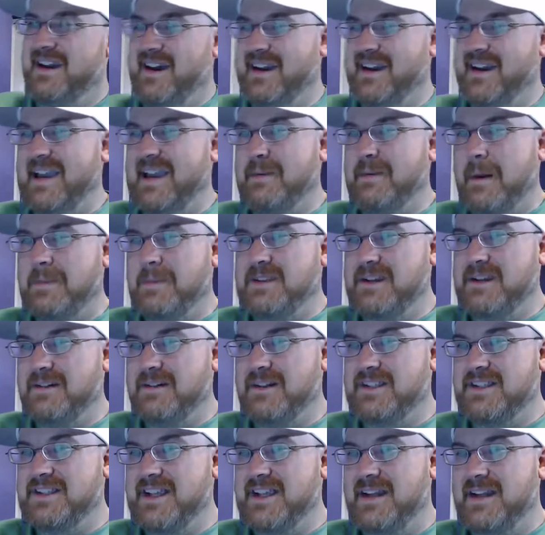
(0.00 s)
came up to
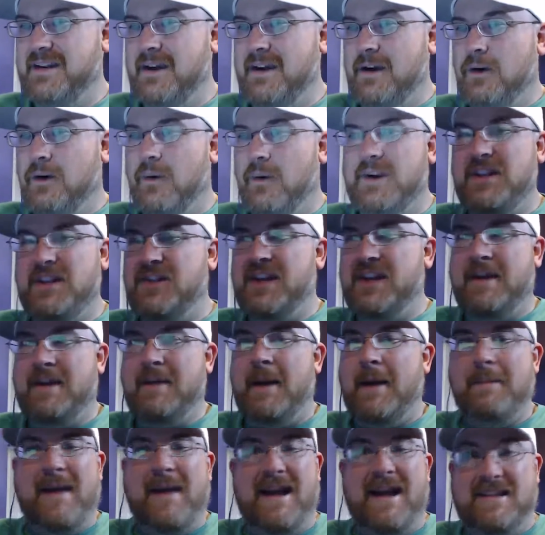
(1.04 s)
you and said, well, what do you think
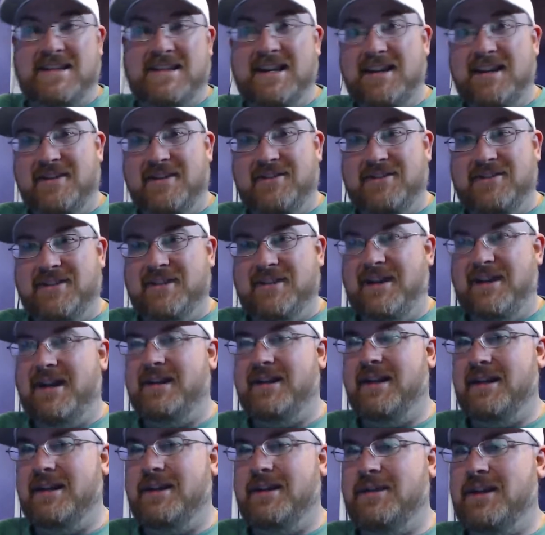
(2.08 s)
about Matt Tifft?
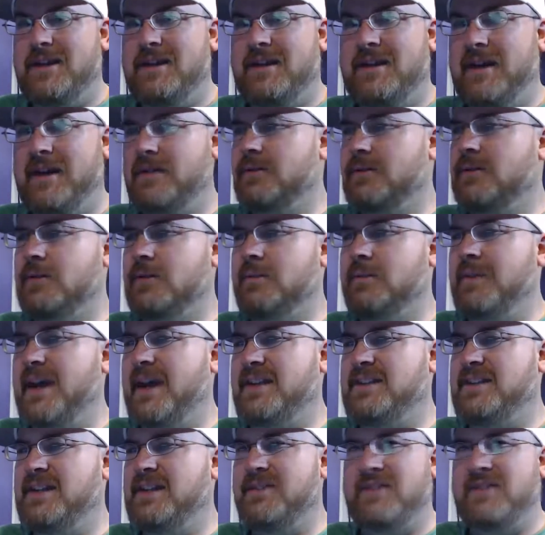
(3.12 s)
And like you think like, oh,
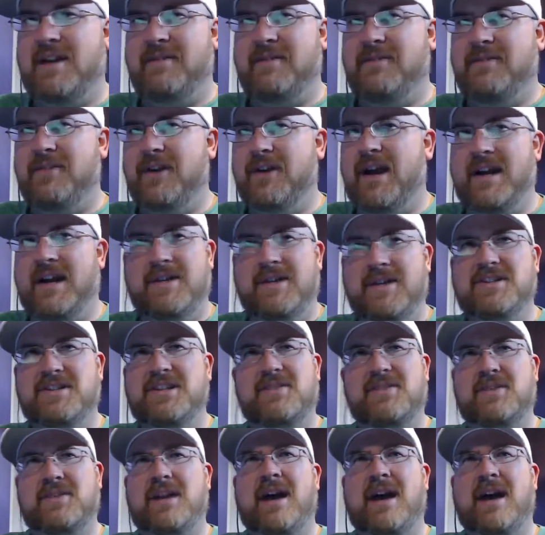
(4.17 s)
Matt Tifft, I forgot he
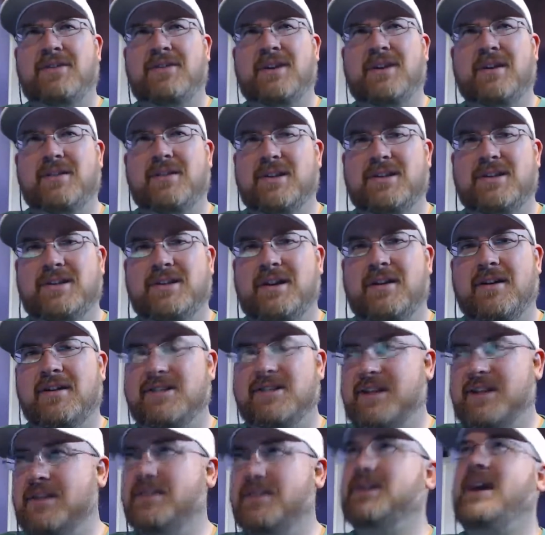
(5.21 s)
was even out there this year.
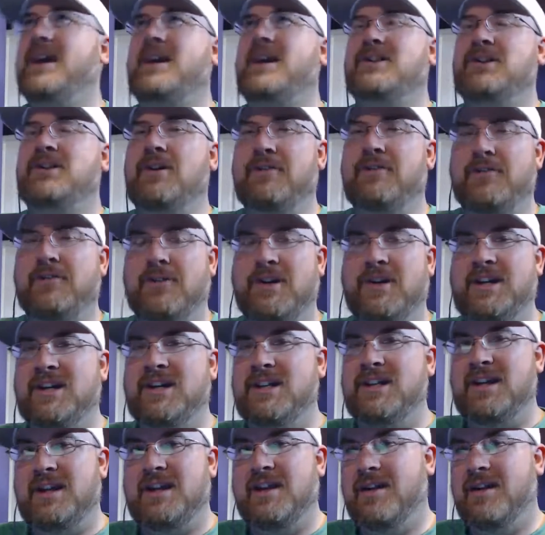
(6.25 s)
It's like, oh yeah, he's going for Rookie
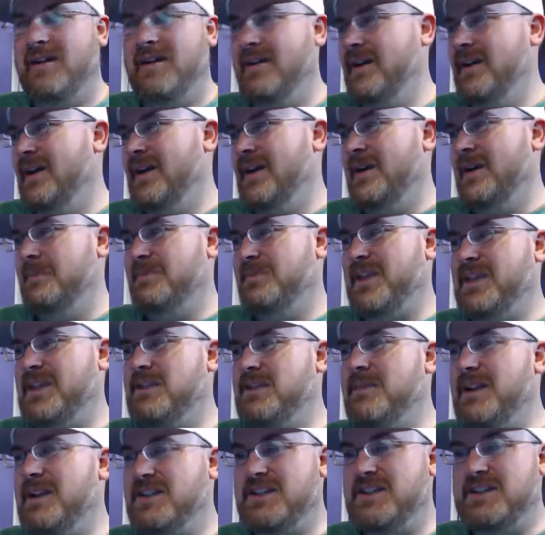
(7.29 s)
of the Year. And
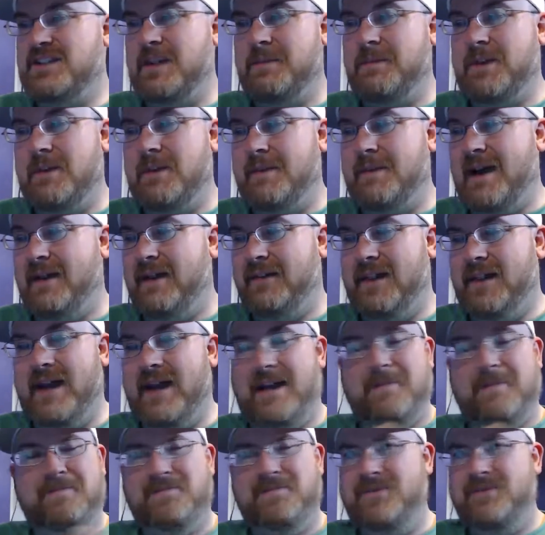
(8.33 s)
you mentioned something about
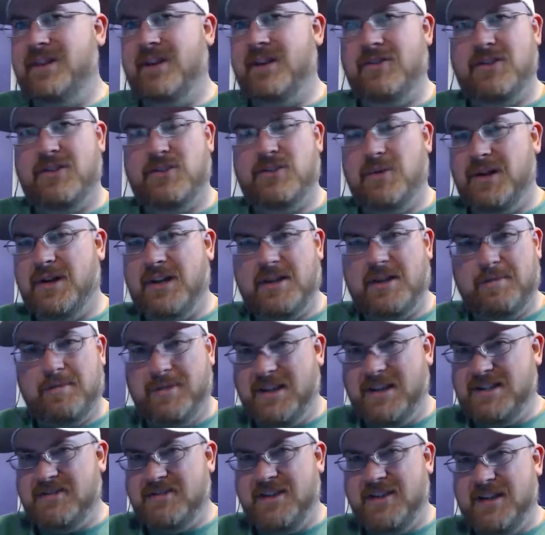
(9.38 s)
like the 20th
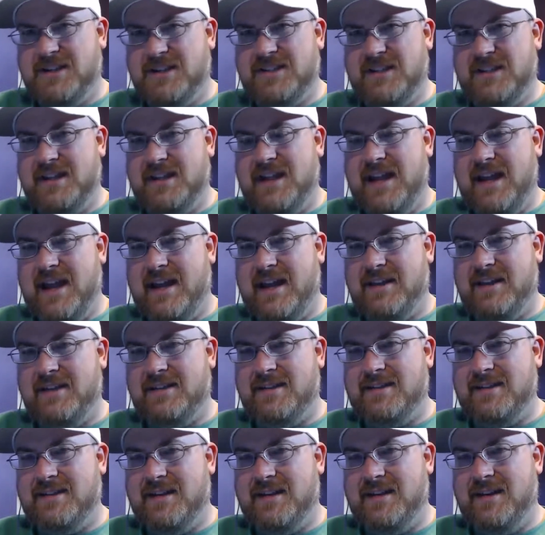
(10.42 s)
place finish that he had
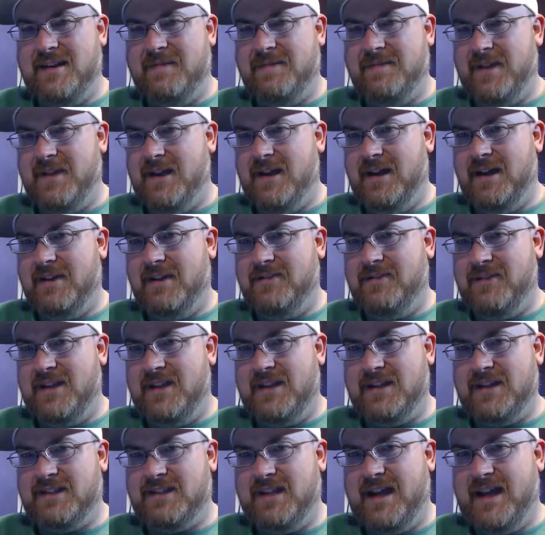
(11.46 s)
at
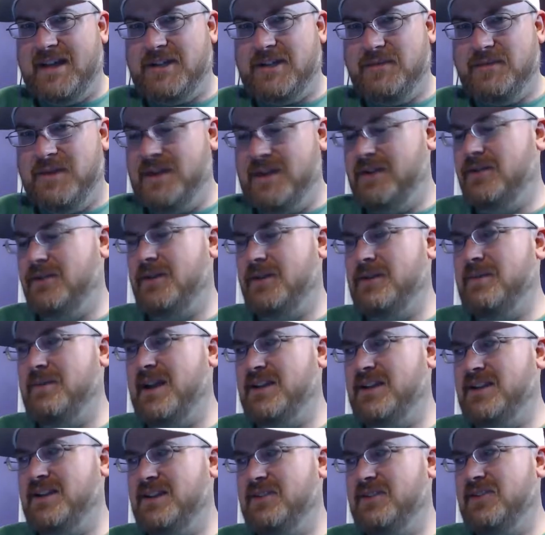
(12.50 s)
Phoenix last week, or you
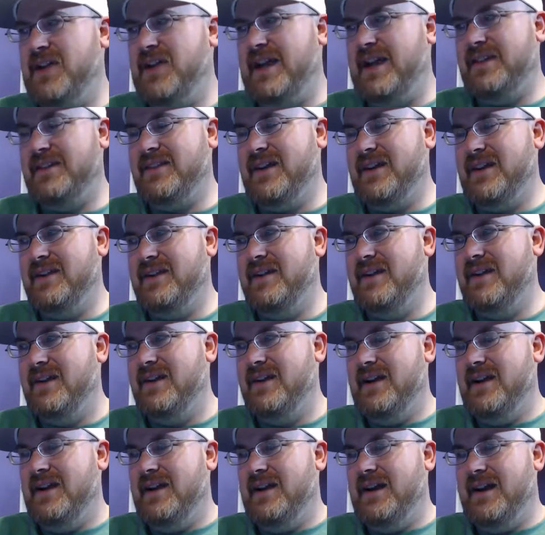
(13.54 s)
mentioned the fact that
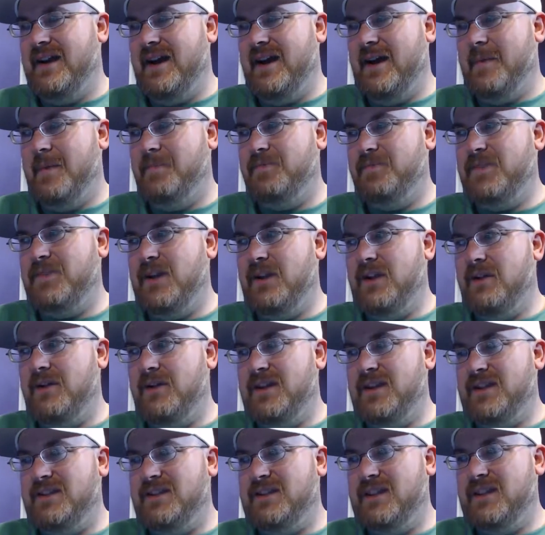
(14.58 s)

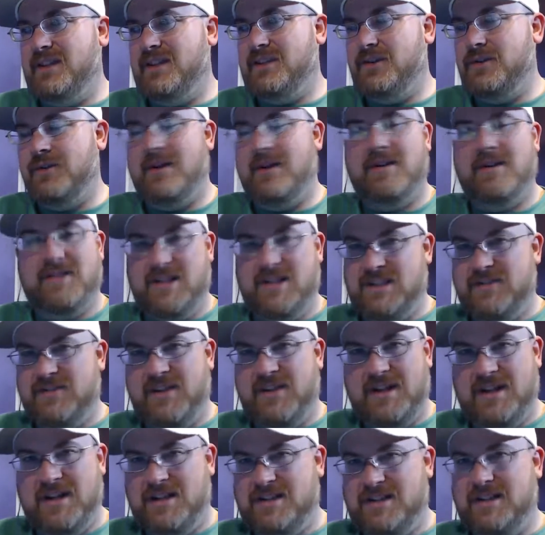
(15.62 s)
his career in the
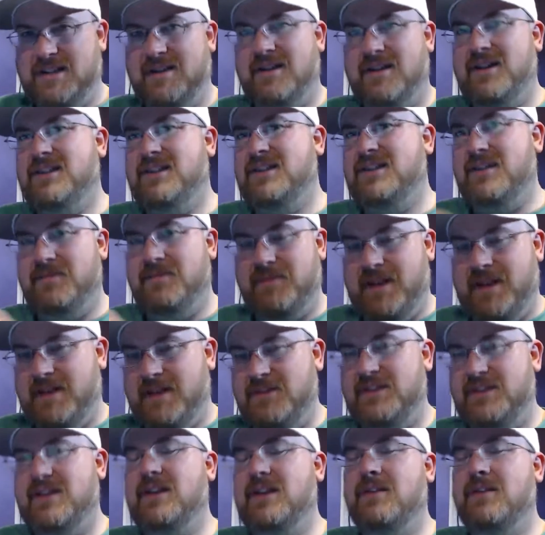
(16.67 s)
Xfinity Series and
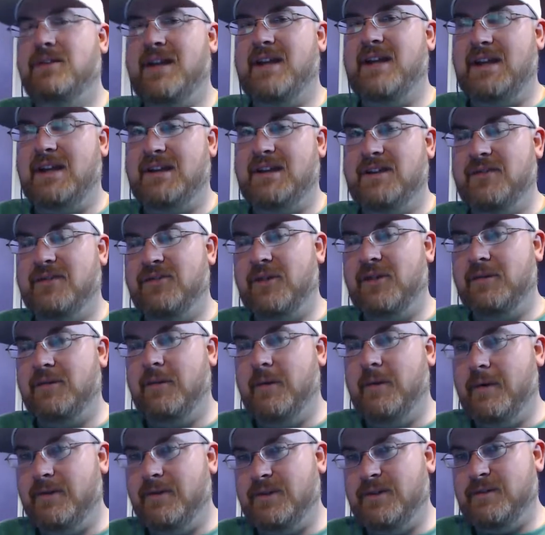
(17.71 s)
getting into the Front
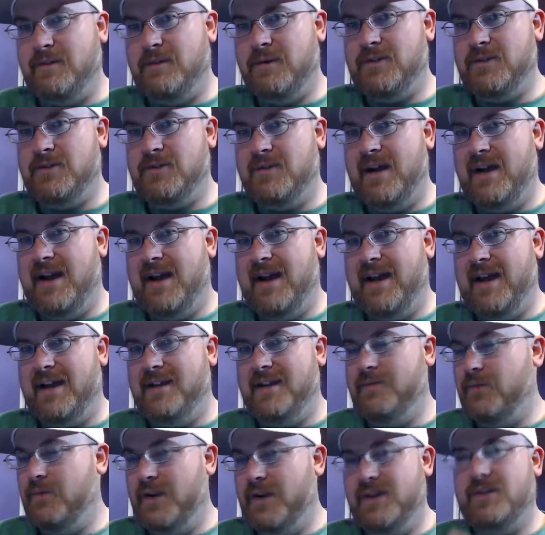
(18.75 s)
Row Motorsports ride
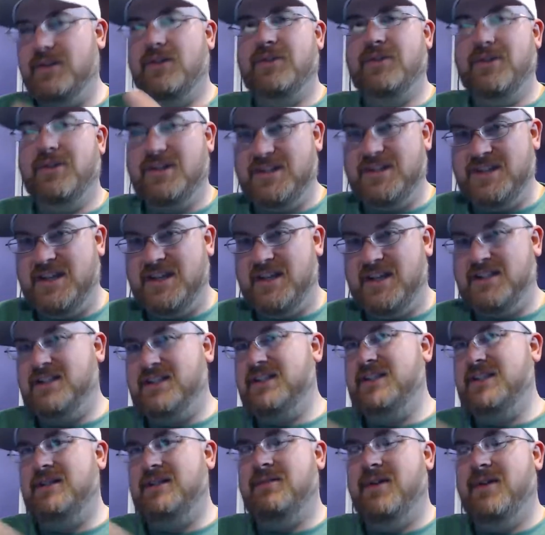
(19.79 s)
and running the 36
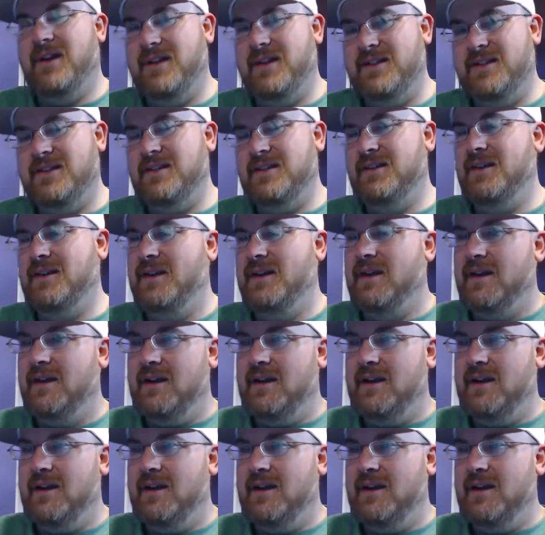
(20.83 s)
because he wanted to.